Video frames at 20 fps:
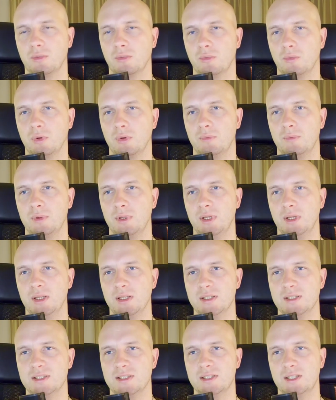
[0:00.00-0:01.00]
what we
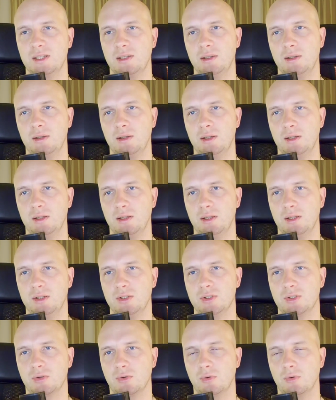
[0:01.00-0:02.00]
seen in
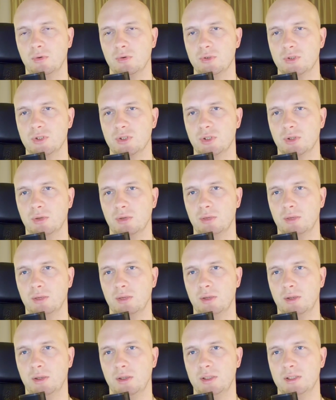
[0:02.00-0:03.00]
Xcode, so
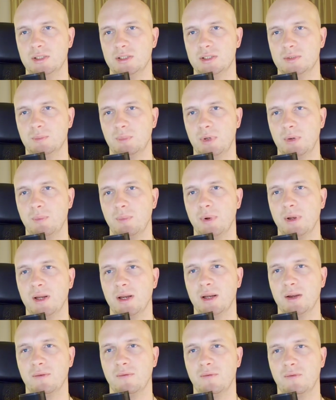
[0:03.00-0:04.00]
is
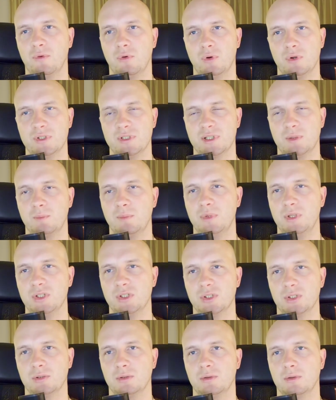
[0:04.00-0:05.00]
prepared for
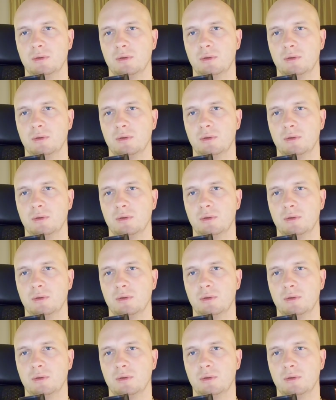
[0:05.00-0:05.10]
submission.